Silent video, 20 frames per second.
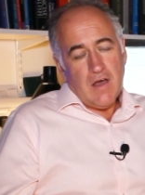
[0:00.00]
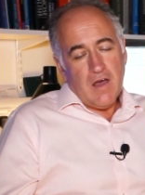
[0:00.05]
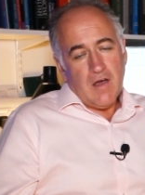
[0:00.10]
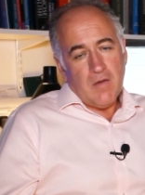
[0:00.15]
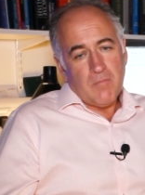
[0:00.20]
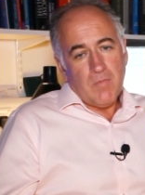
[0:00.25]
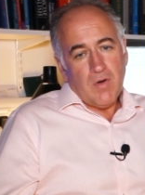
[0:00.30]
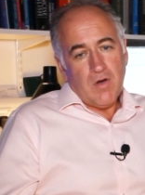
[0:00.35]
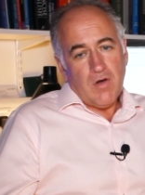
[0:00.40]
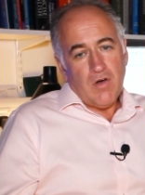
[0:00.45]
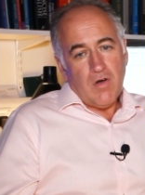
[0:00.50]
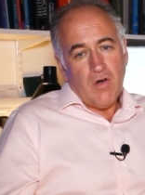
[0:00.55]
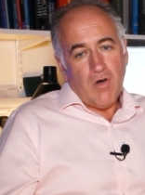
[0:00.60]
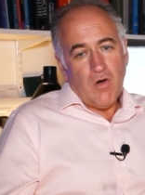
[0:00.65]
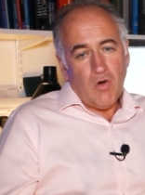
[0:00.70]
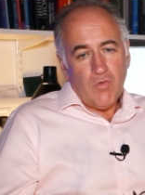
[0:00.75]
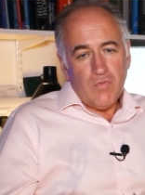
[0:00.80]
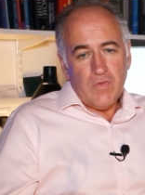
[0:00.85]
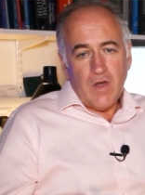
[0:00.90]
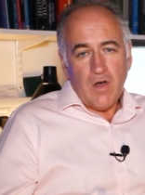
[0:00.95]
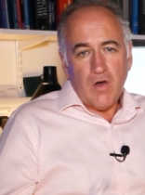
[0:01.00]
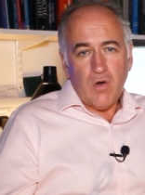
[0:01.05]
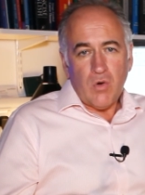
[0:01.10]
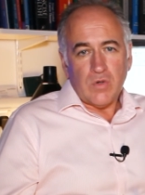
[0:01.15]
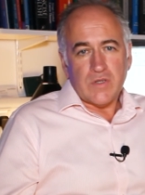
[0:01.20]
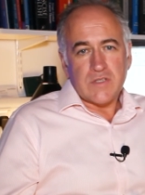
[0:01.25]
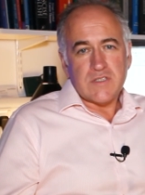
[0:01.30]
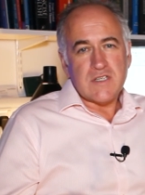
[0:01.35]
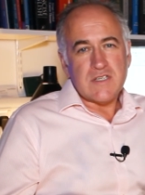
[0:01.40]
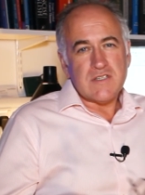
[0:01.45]
On the
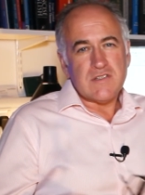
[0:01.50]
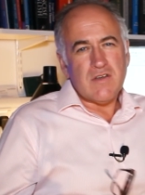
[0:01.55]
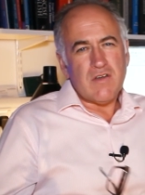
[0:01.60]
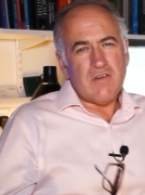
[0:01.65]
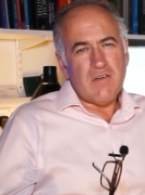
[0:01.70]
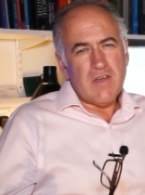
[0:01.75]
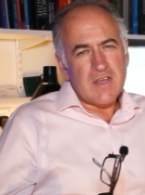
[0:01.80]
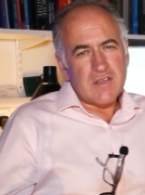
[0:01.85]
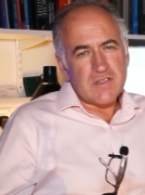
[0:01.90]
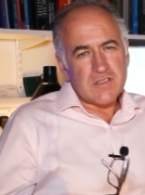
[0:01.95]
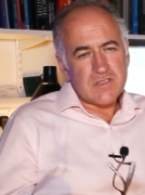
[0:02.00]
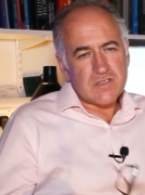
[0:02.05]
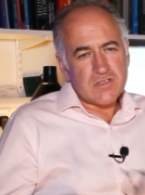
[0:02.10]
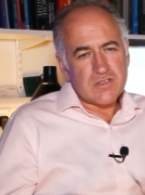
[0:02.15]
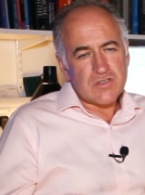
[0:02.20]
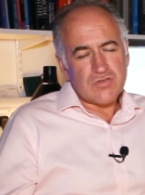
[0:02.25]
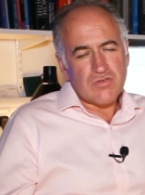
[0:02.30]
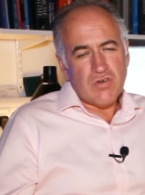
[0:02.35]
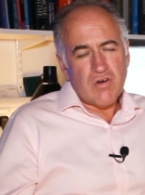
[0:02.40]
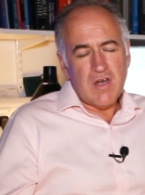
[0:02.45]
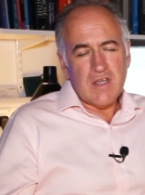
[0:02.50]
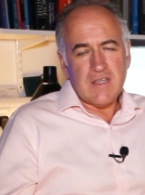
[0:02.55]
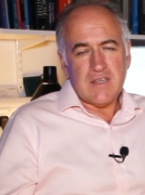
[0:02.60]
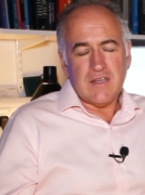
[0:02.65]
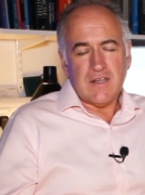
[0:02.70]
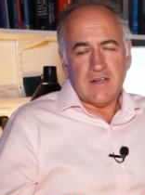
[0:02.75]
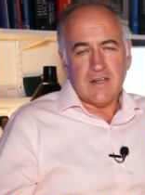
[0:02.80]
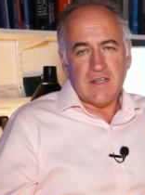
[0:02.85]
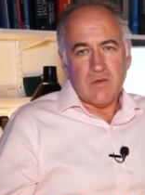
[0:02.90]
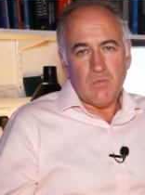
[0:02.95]
whole, it is
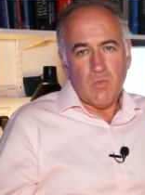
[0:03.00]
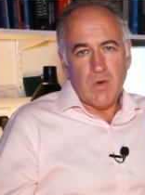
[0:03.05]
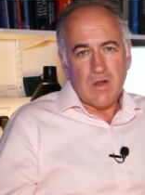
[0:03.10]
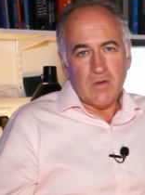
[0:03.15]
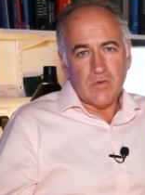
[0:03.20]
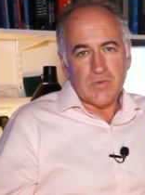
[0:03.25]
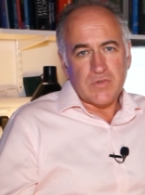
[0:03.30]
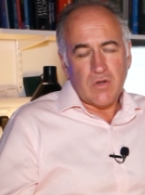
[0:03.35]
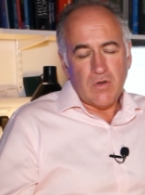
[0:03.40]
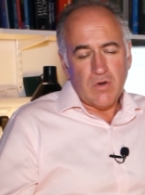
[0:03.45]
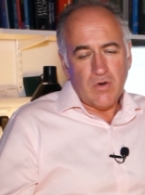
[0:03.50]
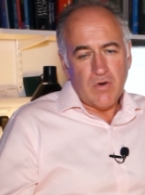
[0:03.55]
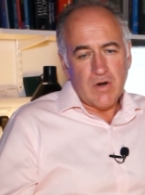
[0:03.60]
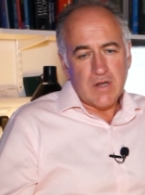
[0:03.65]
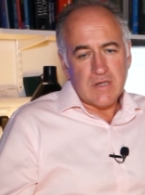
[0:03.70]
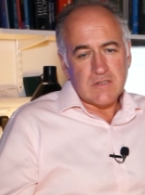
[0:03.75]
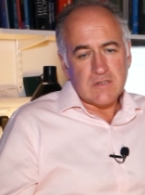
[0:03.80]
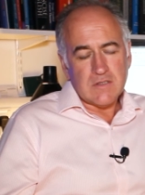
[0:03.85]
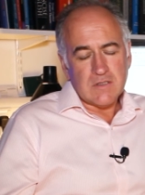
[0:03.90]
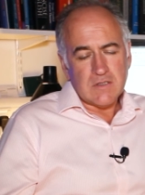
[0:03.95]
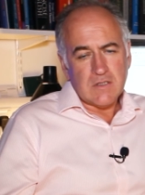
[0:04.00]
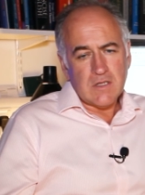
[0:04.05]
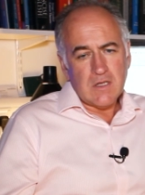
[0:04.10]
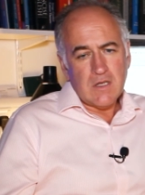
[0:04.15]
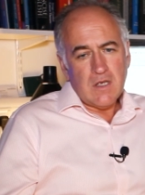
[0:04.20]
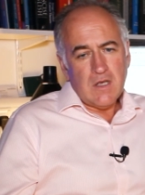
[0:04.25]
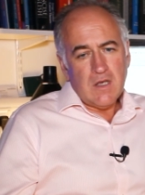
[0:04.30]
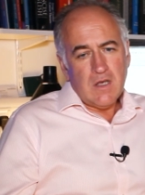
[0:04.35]
strikingly well tolerated.